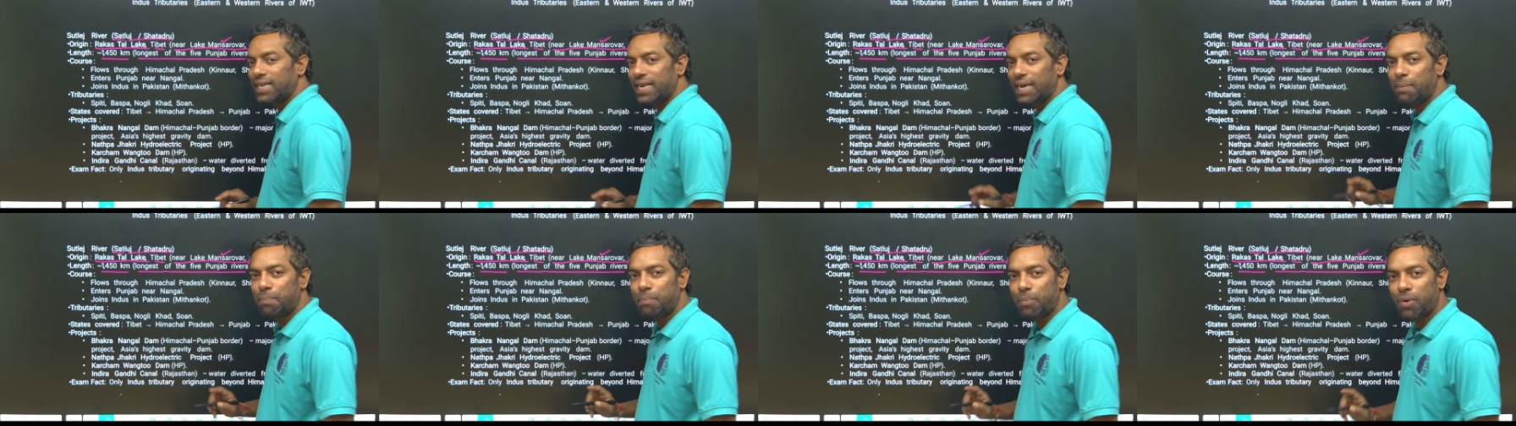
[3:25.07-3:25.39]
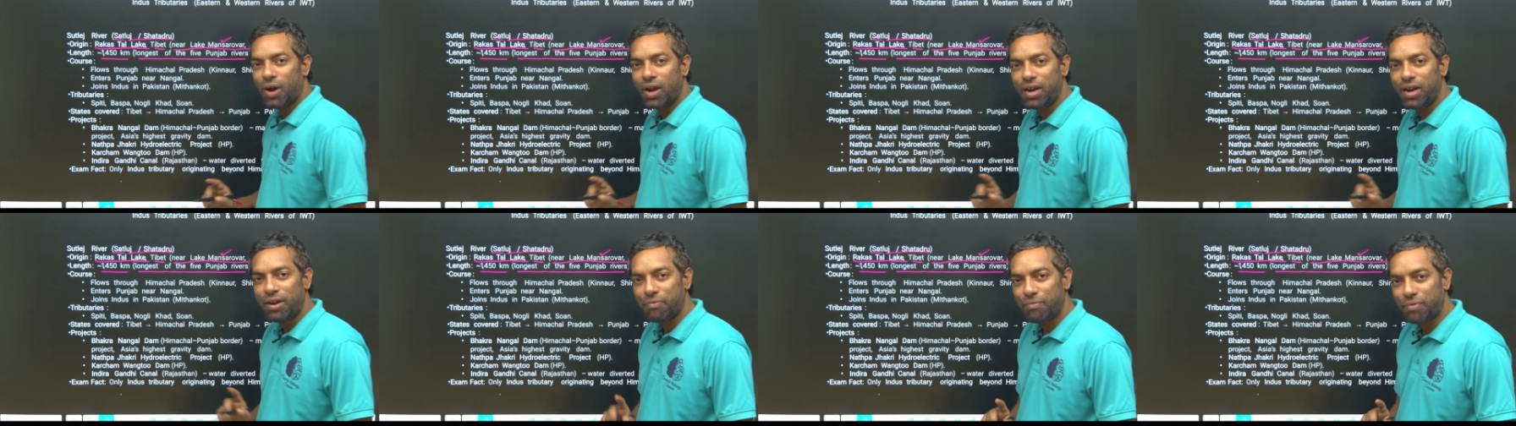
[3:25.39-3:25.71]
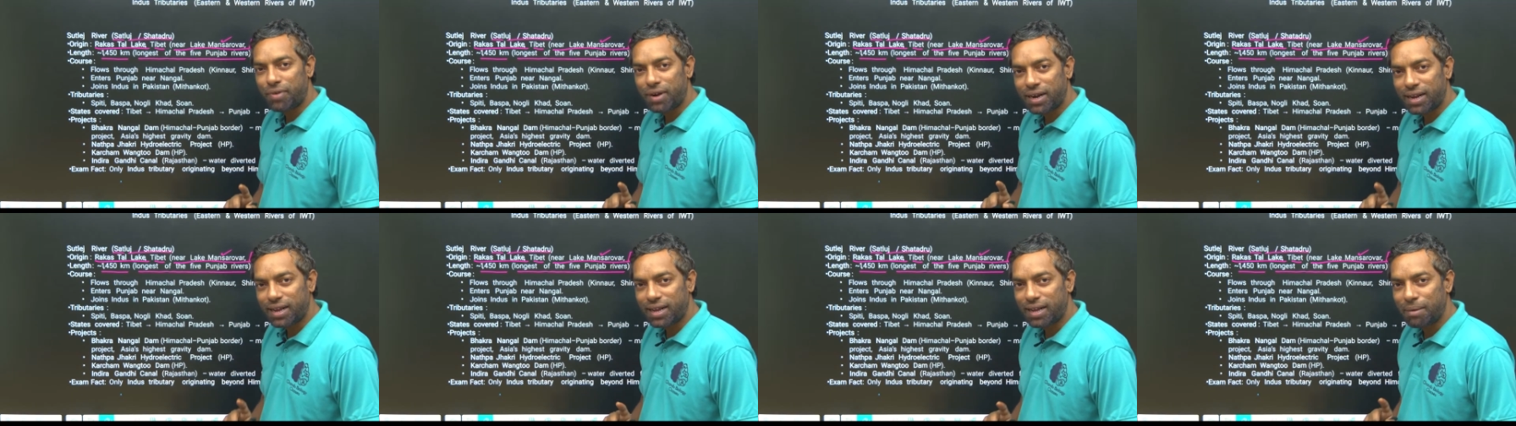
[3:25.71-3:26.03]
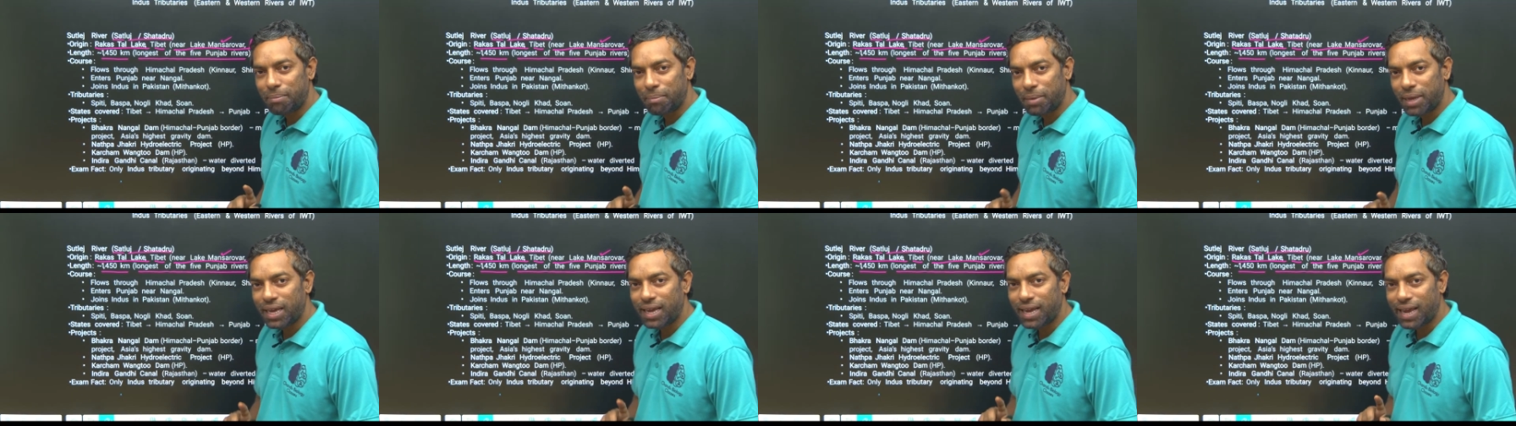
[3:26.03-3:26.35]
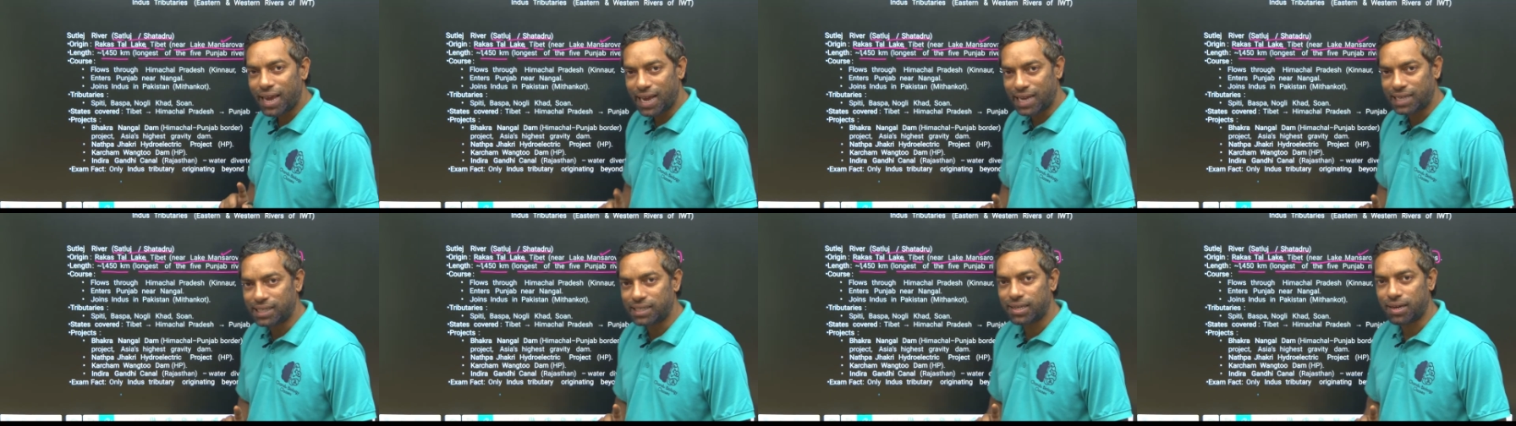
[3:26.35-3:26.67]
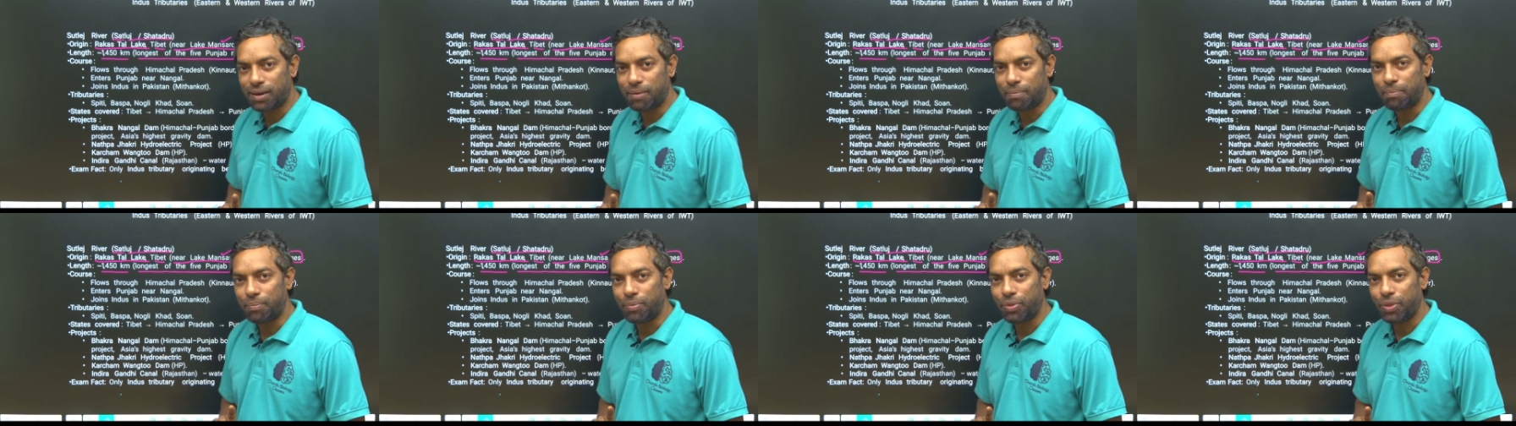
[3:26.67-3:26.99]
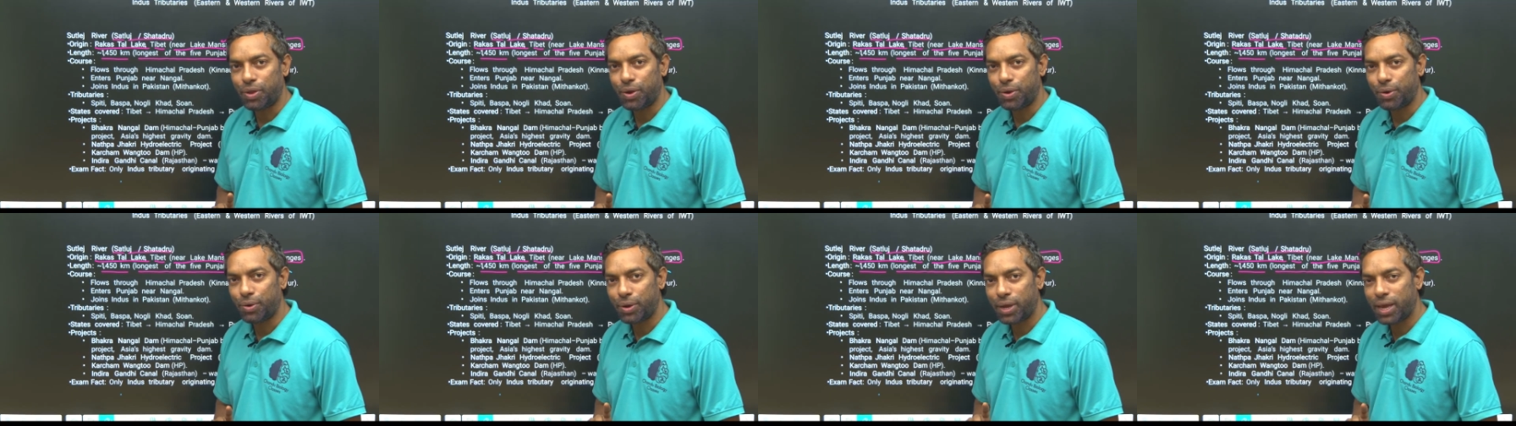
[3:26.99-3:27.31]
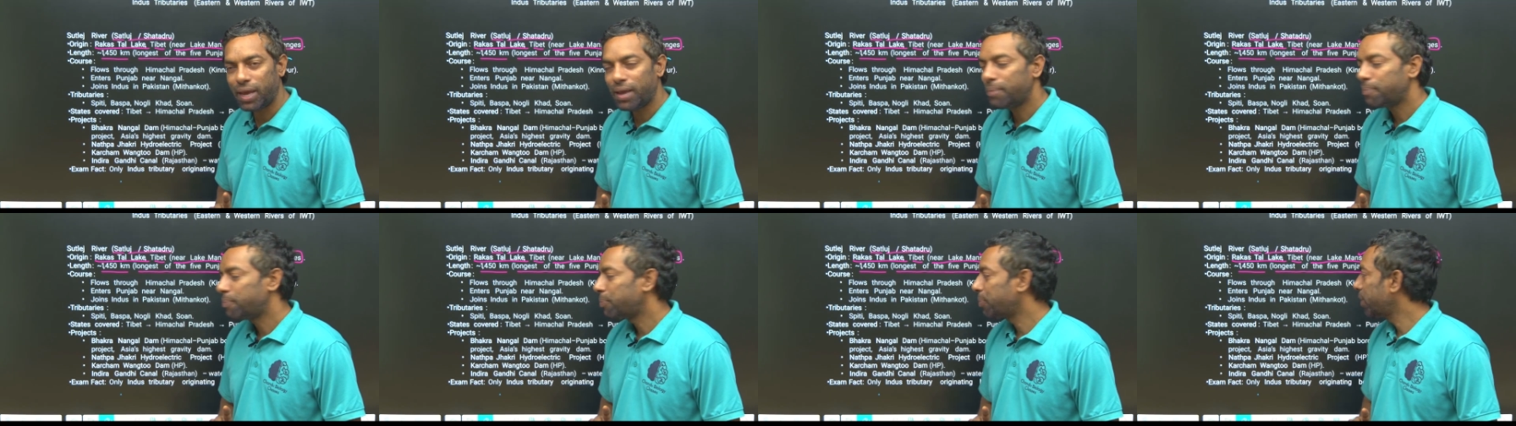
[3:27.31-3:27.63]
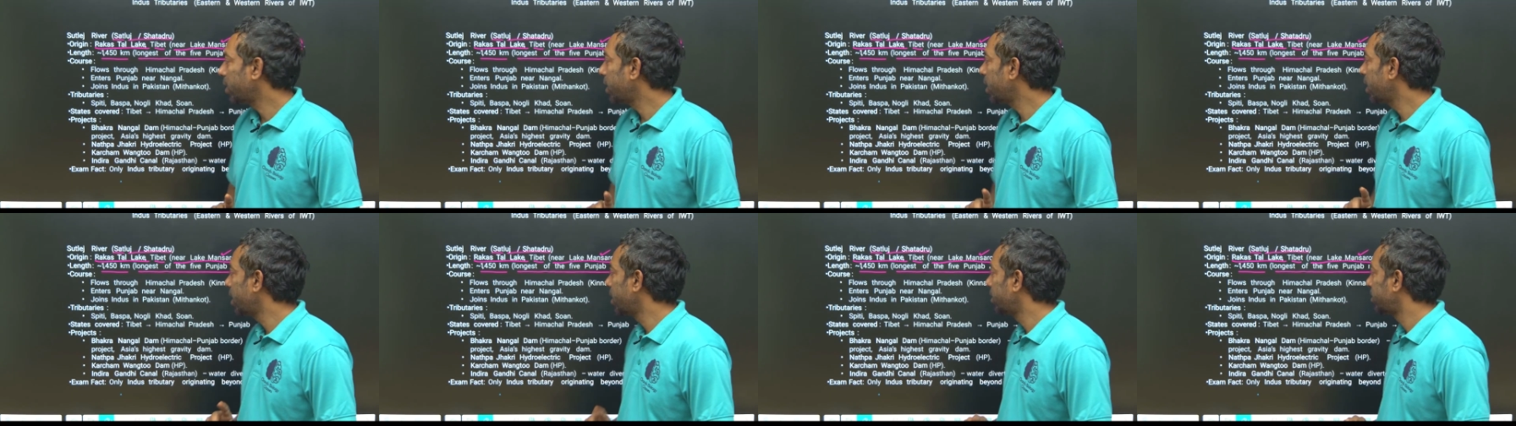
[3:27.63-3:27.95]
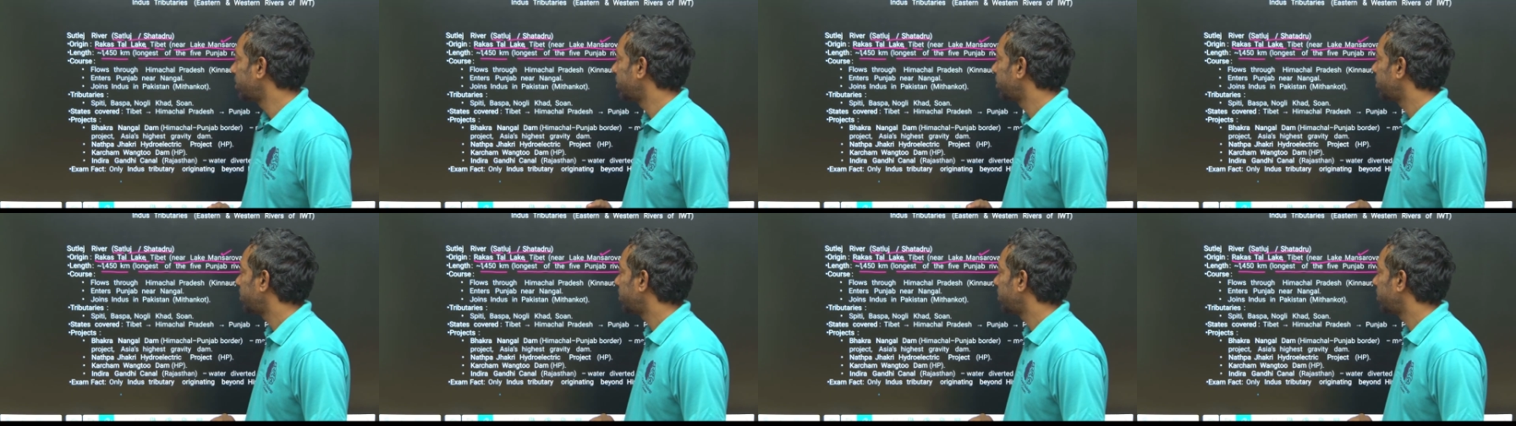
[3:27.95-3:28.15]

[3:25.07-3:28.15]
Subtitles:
point for coming exam. Okay, yes.